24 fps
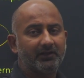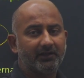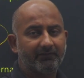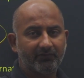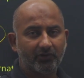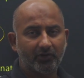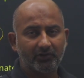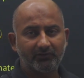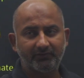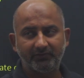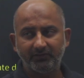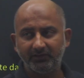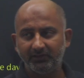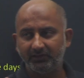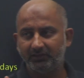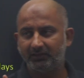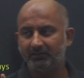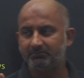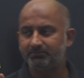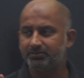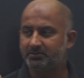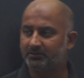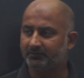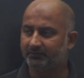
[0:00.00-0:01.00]
I have not seen
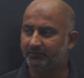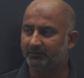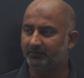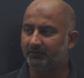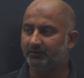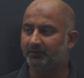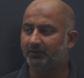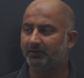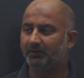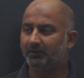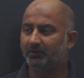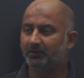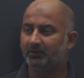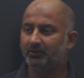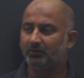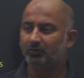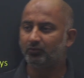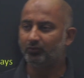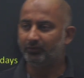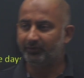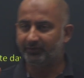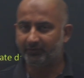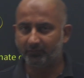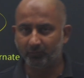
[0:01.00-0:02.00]
a person
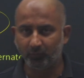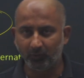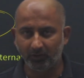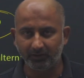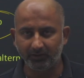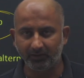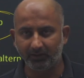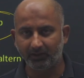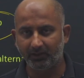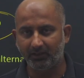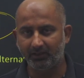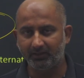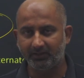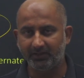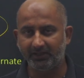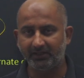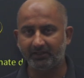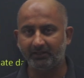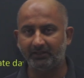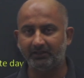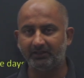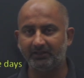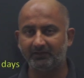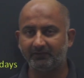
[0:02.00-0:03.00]
who is working and
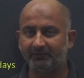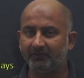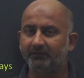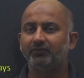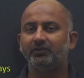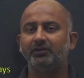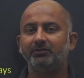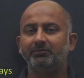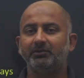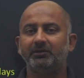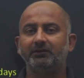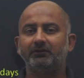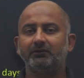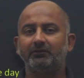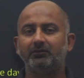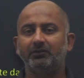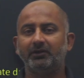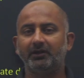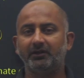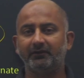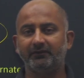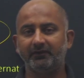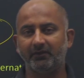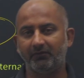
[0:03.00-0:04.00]
taken less than 3 months to
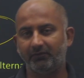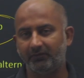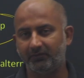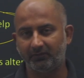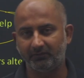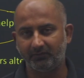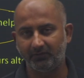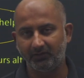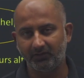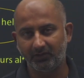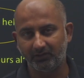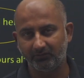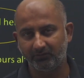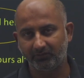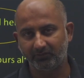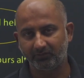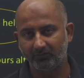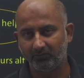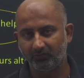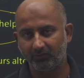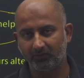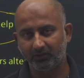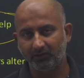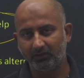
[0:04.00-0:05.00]
get a 760 kind of a
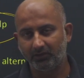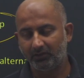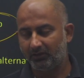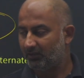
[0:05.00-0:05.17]
score.